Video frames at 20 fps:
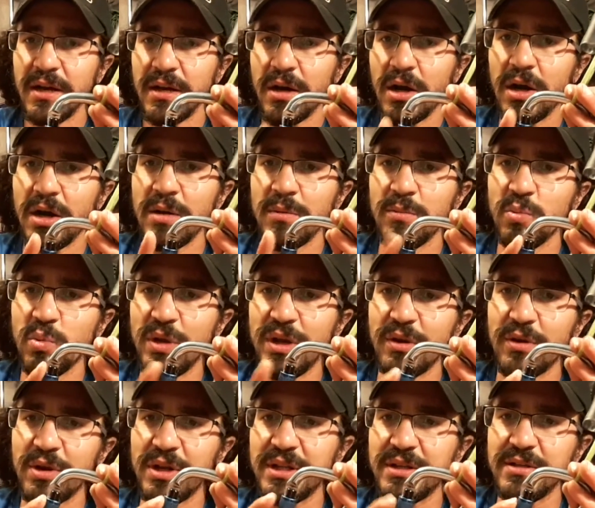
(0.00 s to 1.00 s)
We
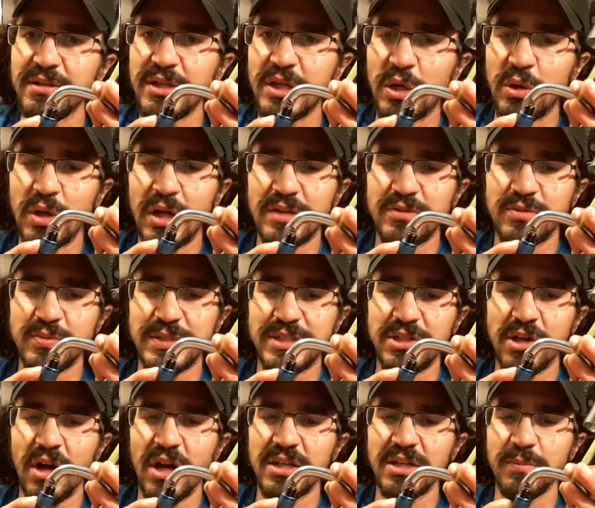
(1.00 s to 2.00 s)
already, as we
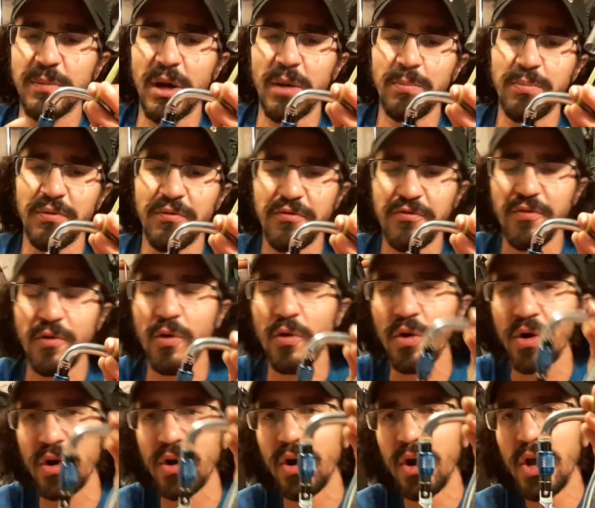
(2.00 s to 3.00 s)
talked about
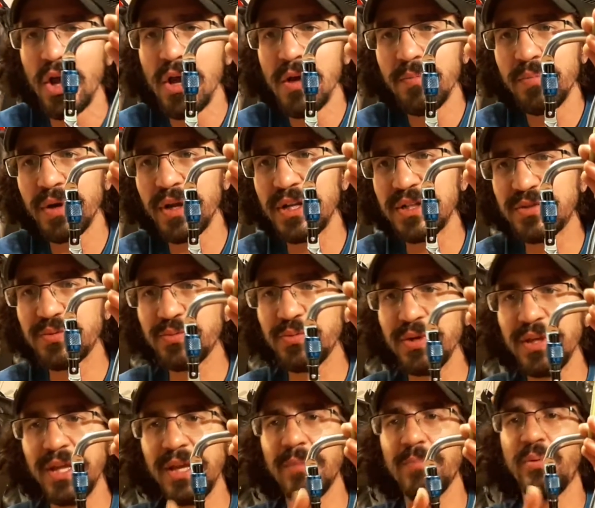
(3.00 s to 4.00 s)
before, but it's
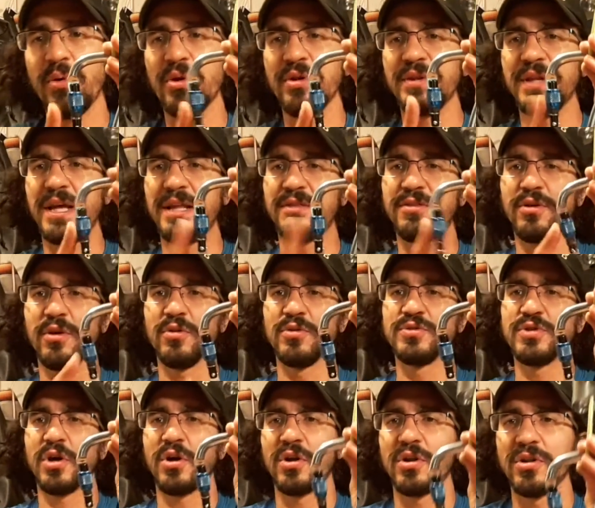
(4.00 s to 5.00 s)
really important that
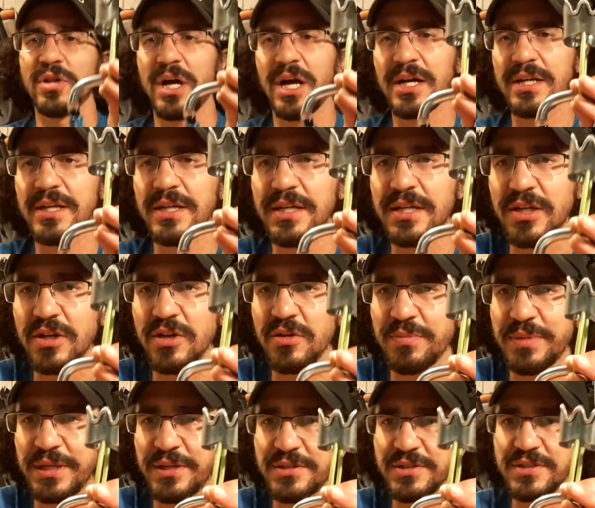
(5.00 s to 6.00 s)
those are locking
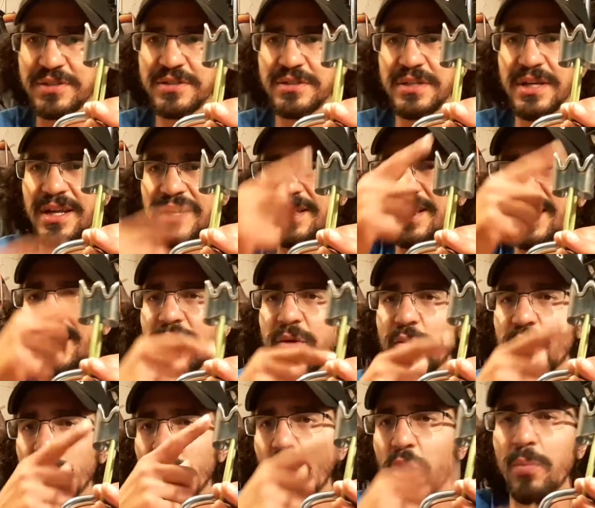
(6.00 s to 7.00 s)
carabiners because you got a lot
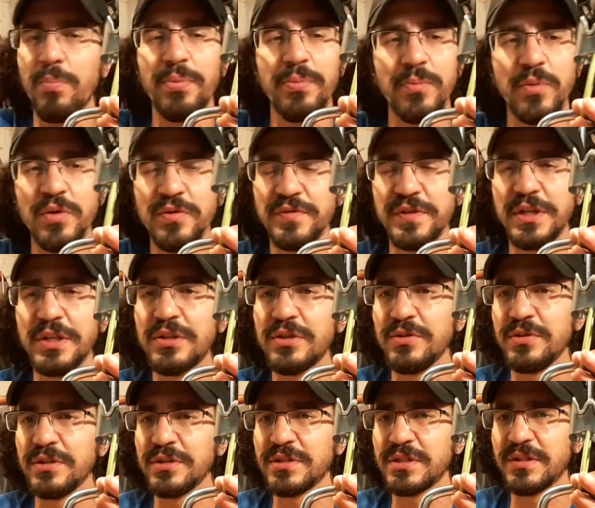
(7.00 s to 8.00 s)
of rope moving through
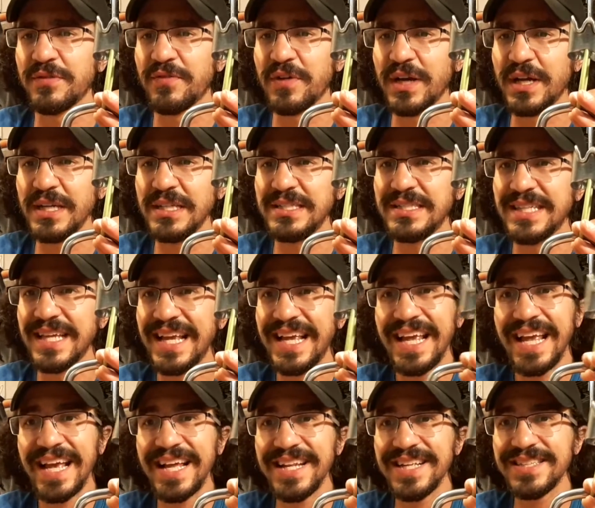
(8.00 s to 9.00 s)
this device,
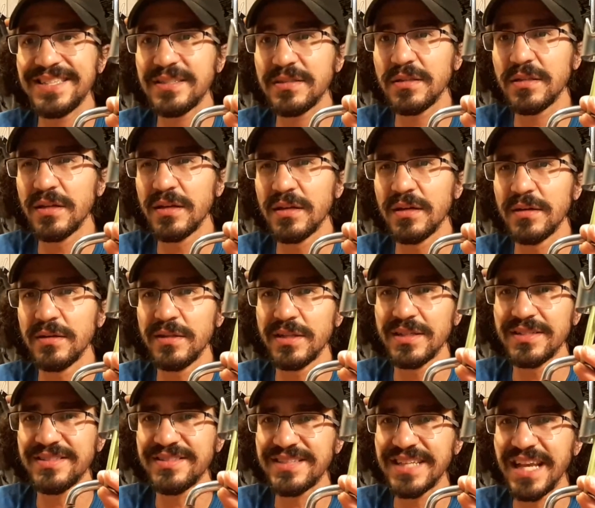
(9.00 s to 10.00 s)
and it's the
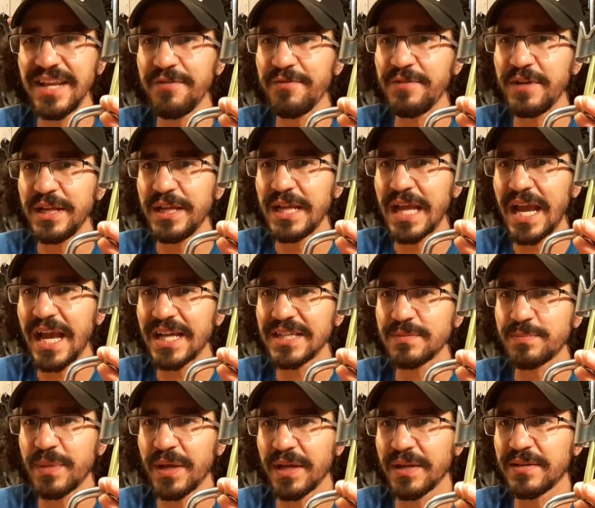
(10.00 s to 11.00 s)
safety
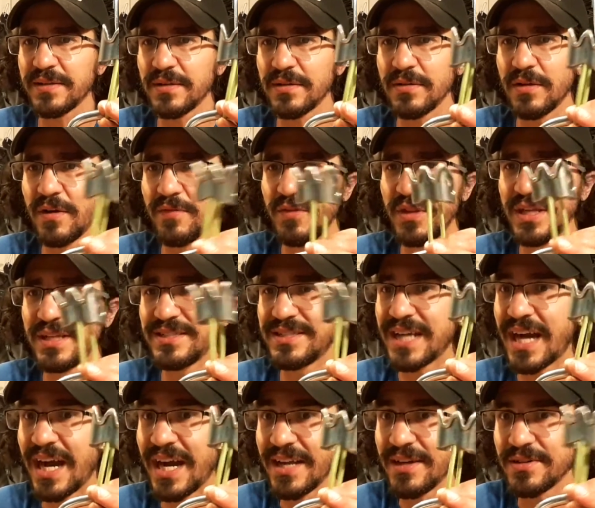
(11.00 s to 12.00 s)
aspect of the
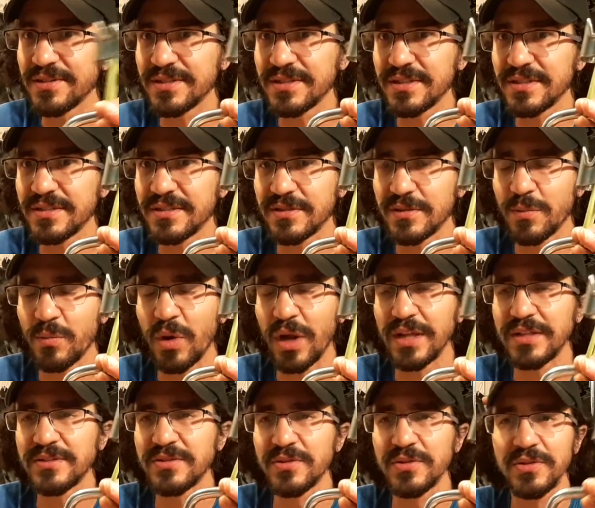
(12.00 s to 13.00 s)
entire system,
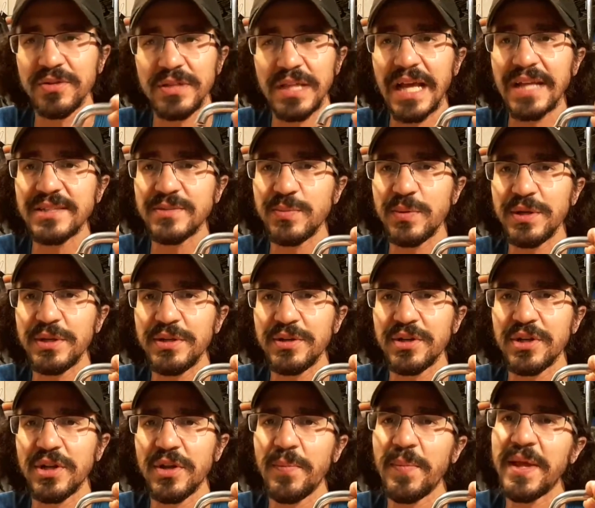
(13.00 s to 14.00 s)
right? So that's what you're
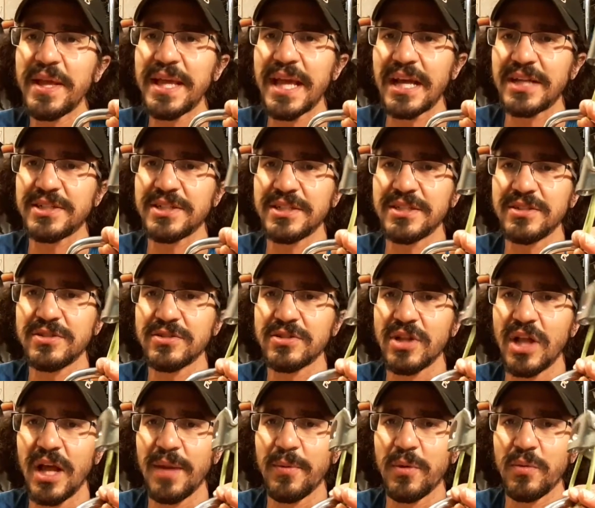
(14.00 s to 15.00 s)
going to be catching your
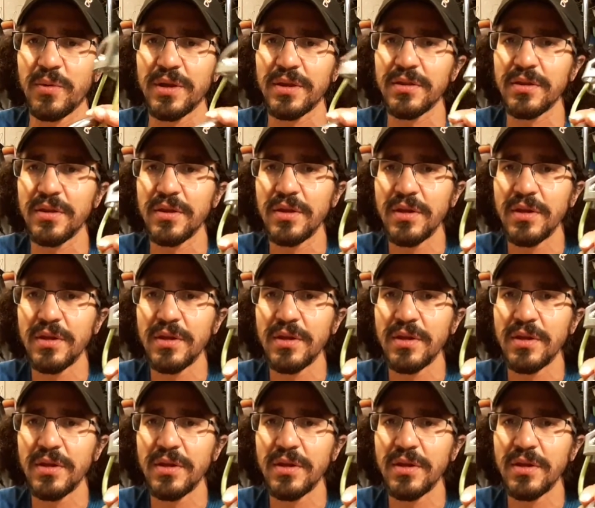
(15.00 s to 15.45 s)
climber with.